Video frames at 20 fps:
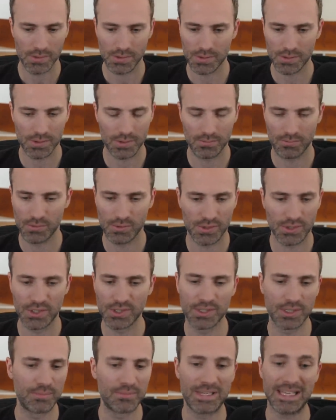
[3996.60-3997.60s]

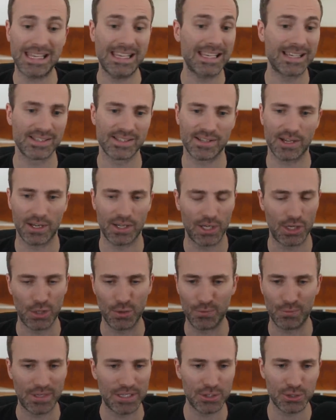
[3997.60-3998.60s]
systemd has gotten a
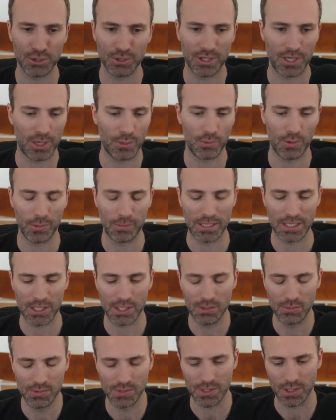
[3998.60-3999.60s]
new feature that I want to
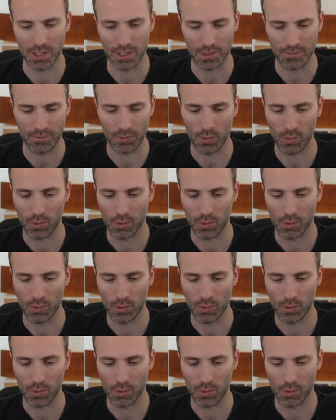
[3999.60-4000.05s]
make use of,